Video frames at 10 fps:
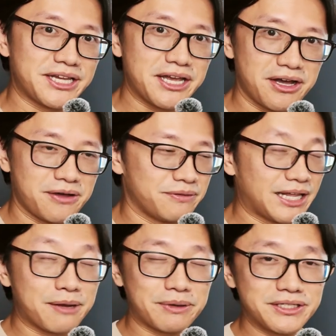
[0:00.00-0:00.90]
the
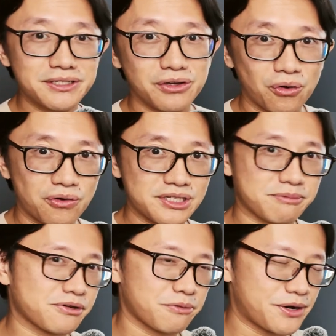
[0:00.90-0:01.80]
like button or
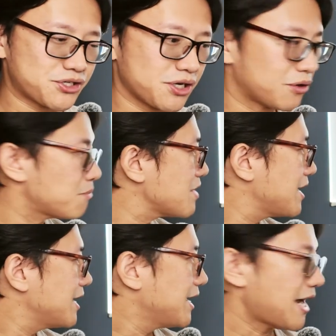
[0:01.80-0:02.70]
subscribe to my channel
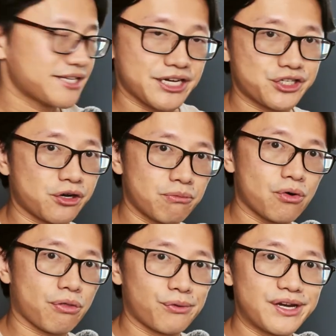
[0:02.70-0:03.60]
as I share
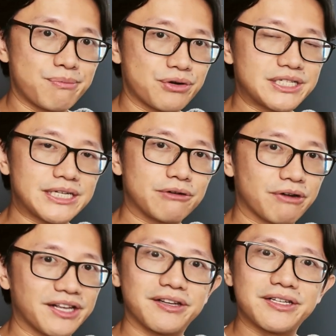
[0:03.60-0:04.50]
more 3D printing
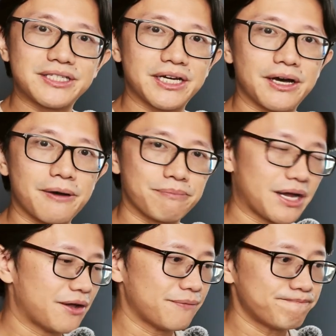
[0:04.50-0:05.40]
related
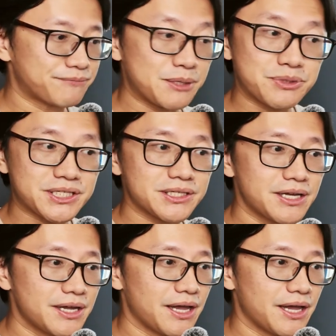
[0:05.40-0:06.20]
tips,